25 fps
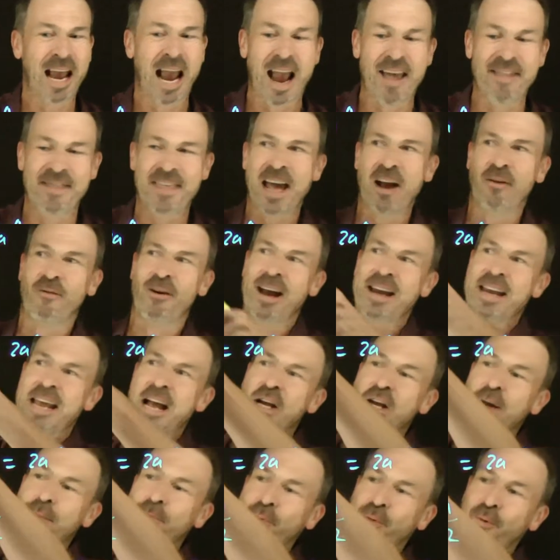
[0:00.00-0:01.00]
And there right
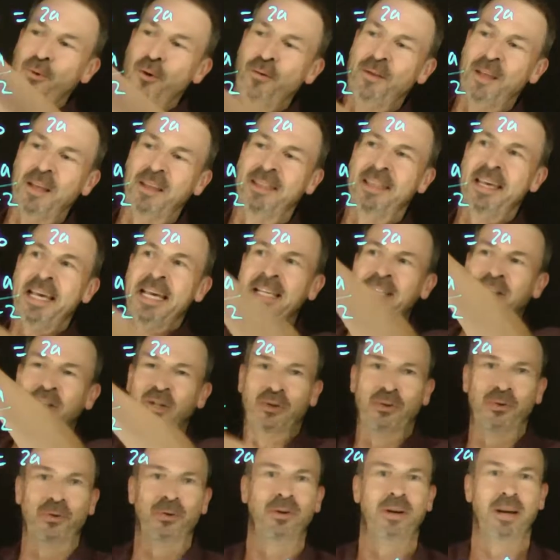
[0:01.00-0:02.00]
now you prove that these
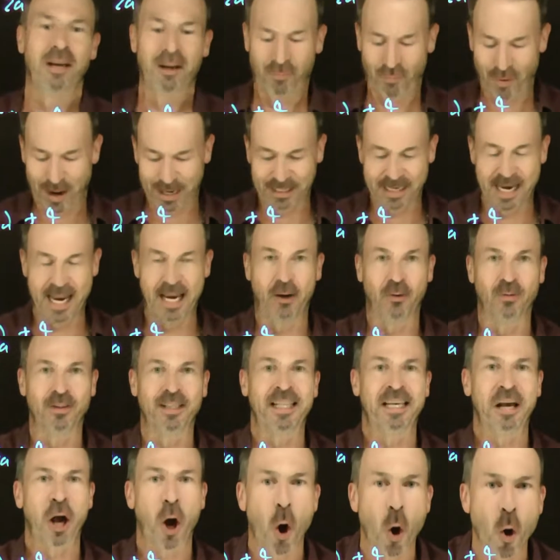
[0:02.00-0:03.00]
two
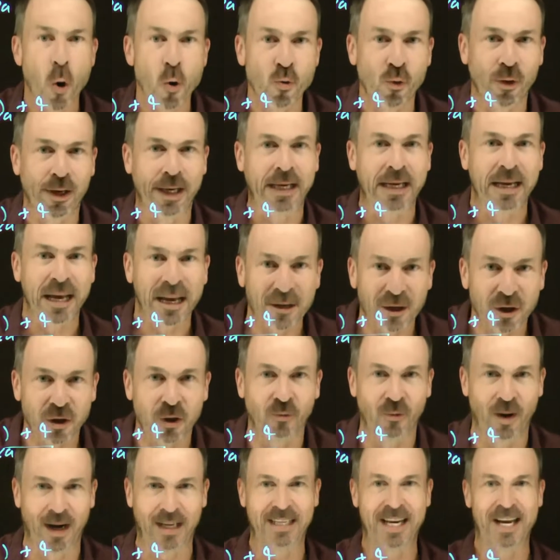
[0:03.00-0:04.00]
rectangles are the only
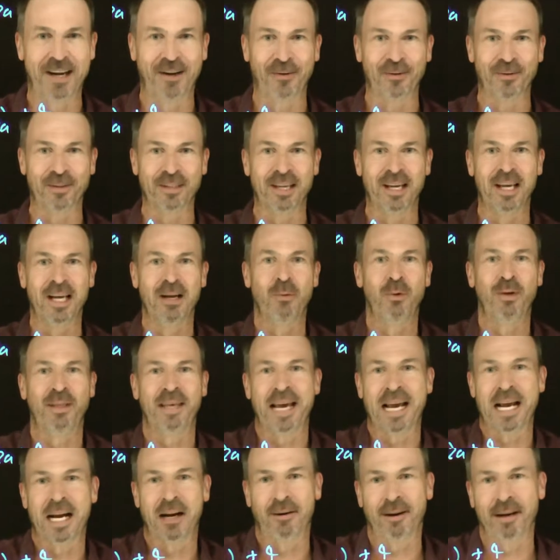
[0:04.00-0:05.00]
integer rectangles
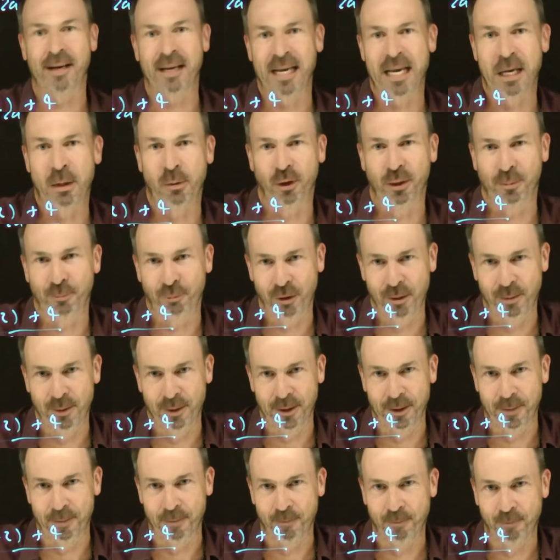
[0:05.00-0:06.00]
with area equal to
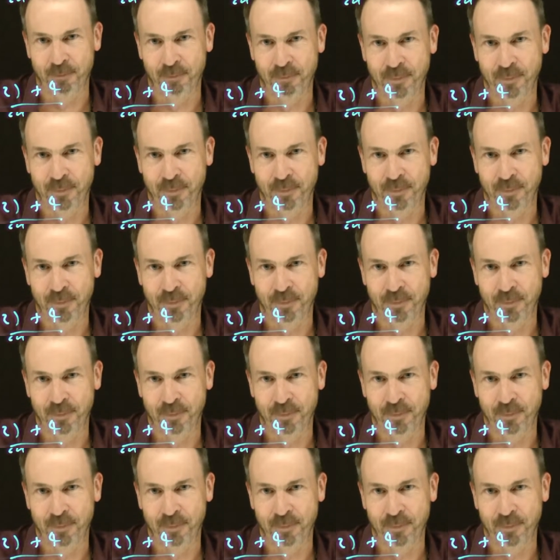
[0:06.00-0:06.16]
perimeter.